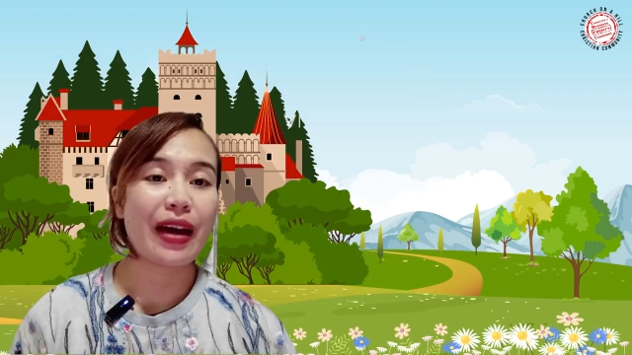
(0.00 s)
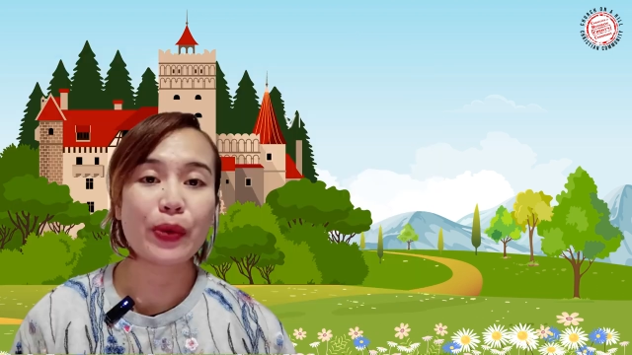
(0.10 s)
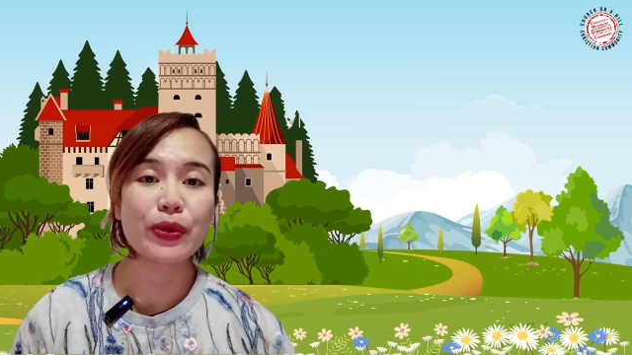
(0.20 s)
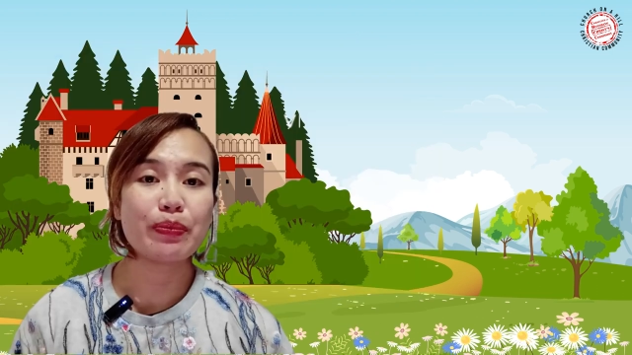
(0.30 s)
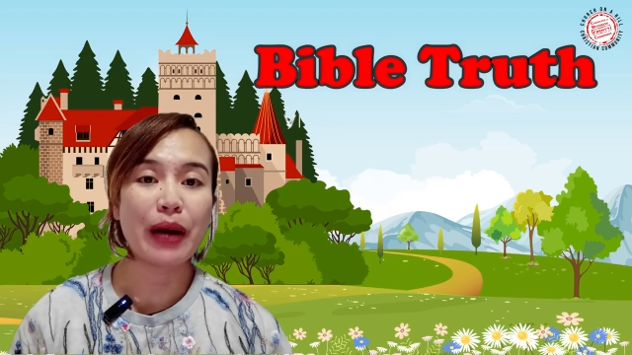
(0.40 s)

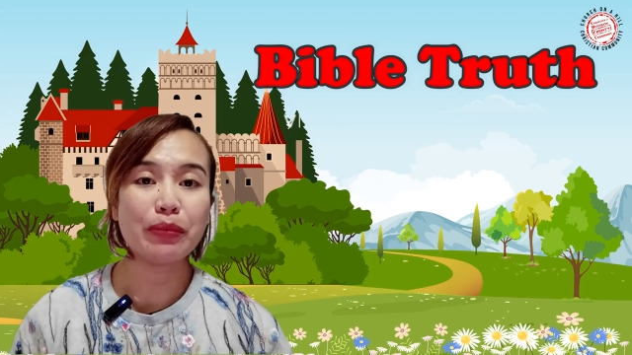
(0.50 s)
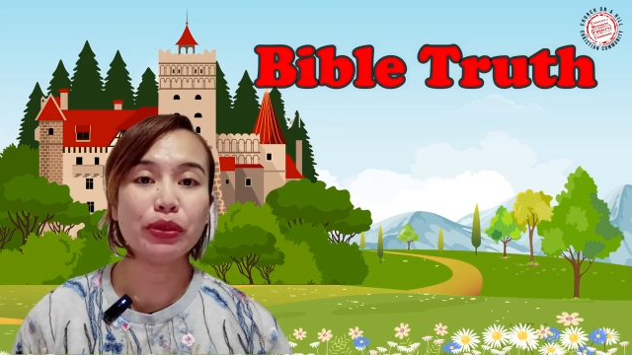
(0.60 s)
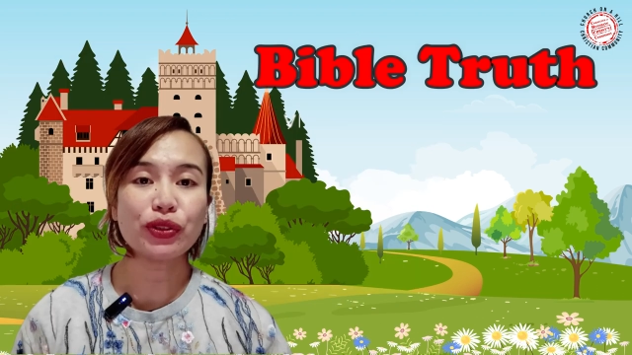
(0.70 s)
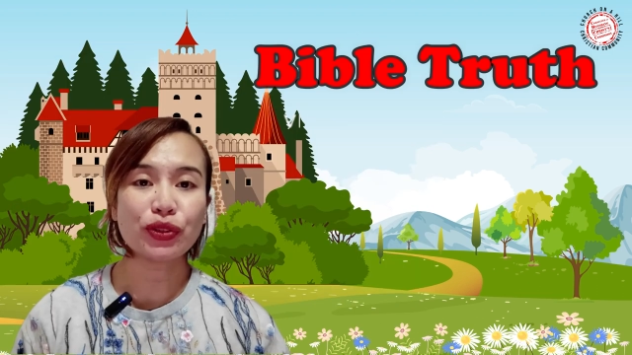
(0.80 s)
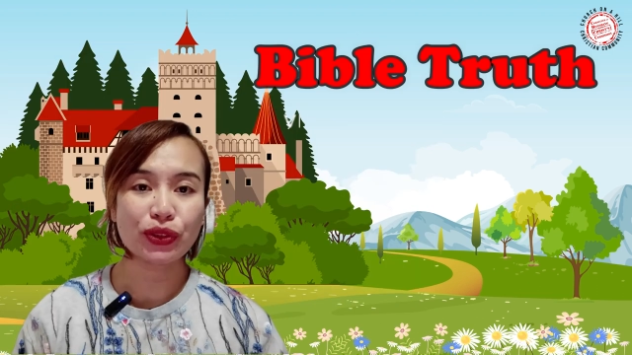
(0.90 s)
Our
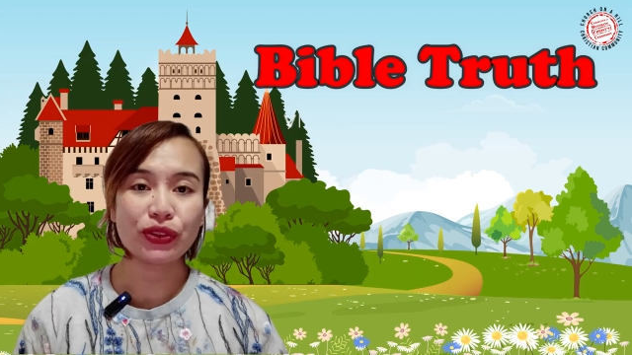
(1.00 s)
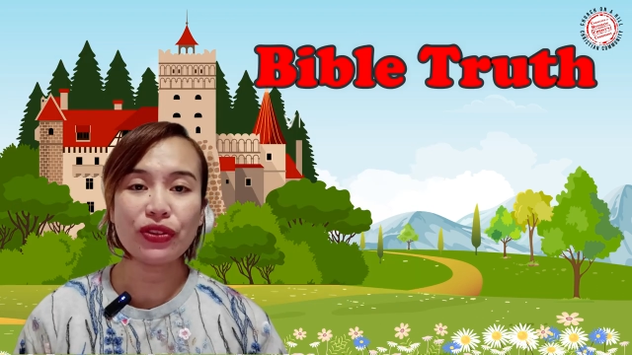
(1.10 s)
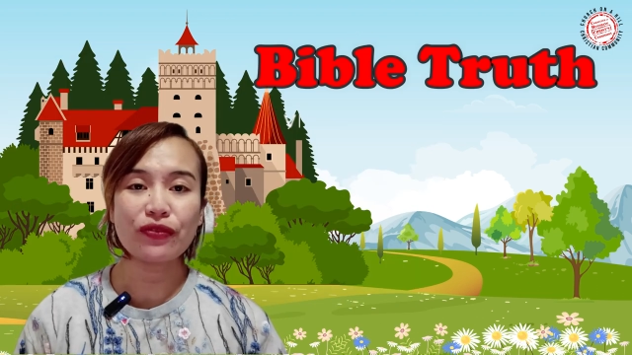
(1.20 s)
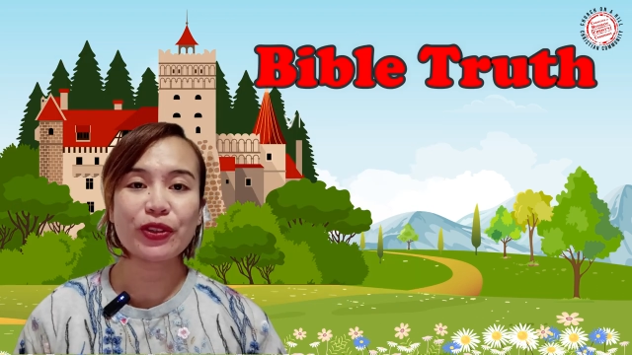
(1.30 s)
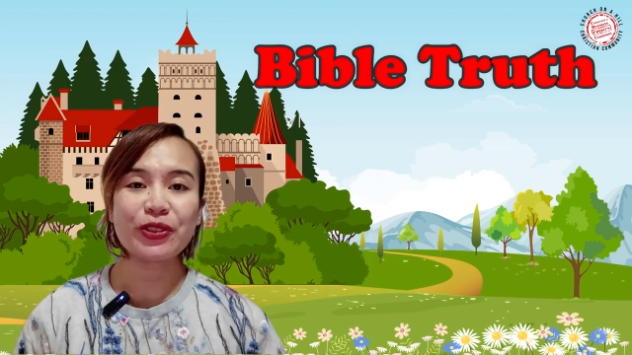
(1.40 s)
Bible
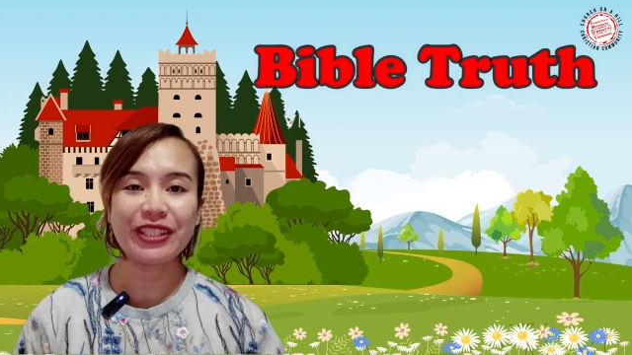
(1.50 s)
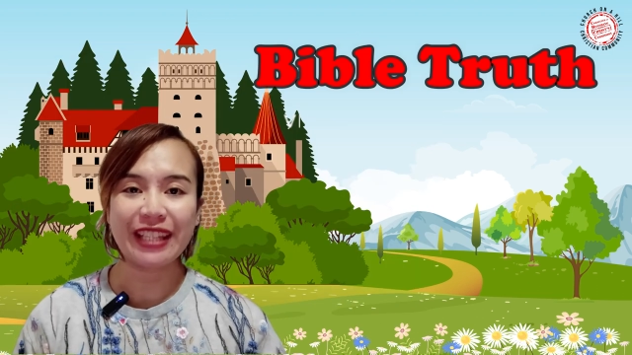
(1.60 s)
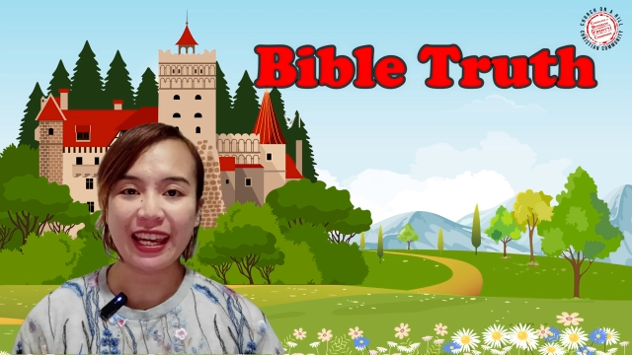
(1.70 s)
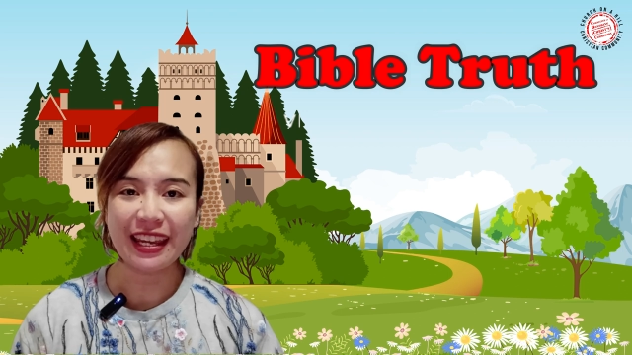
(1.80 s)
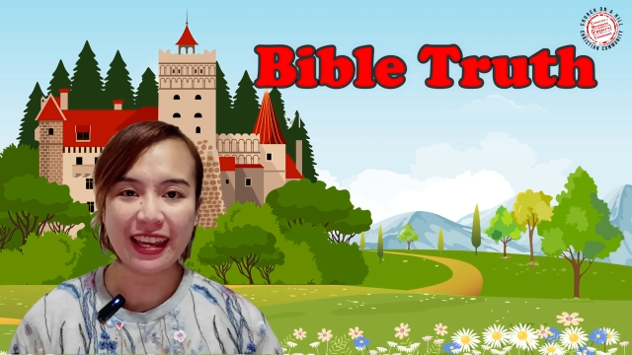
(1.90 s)
truth for
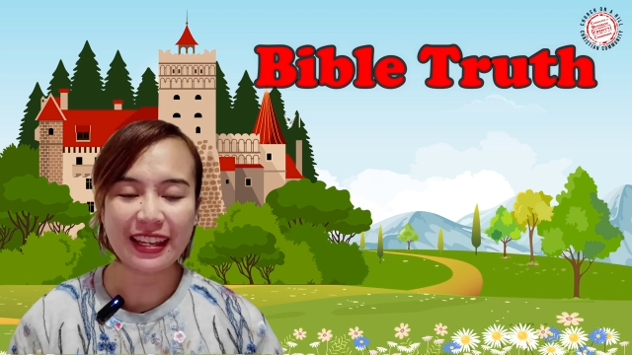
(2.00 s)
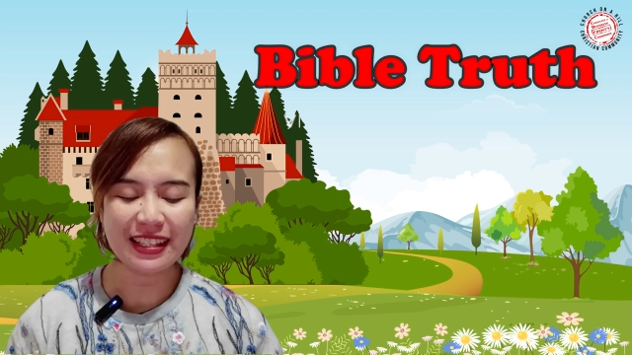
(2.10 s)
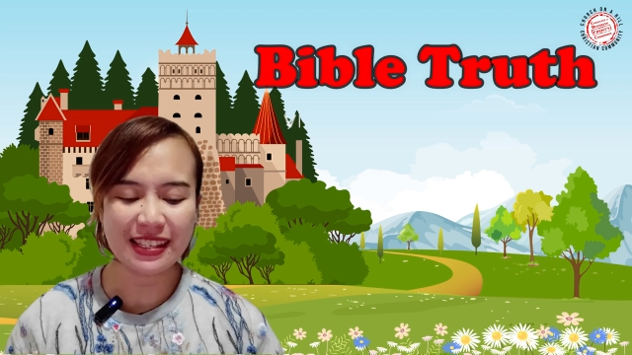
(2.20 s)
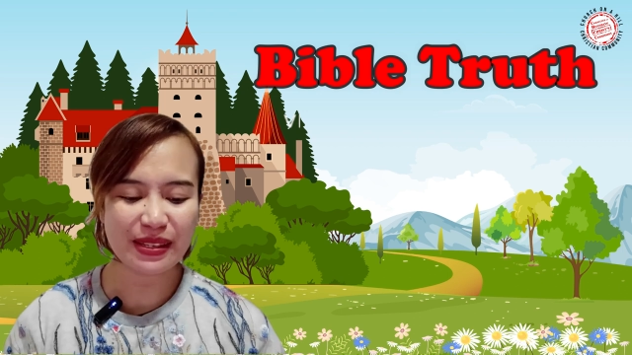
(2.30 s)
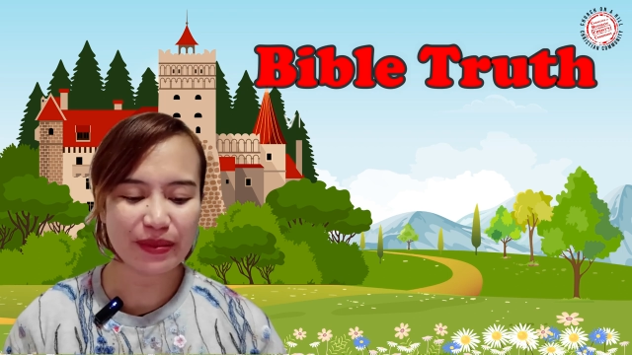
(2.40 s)
today
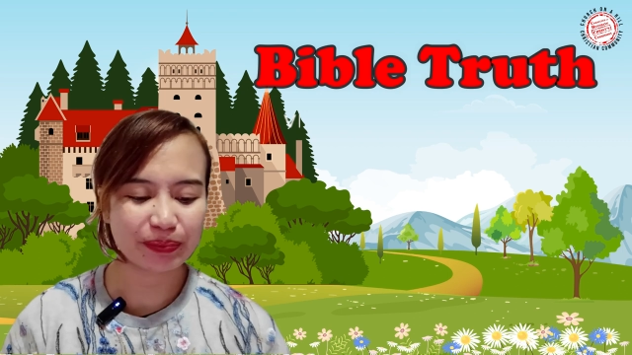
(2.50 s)
is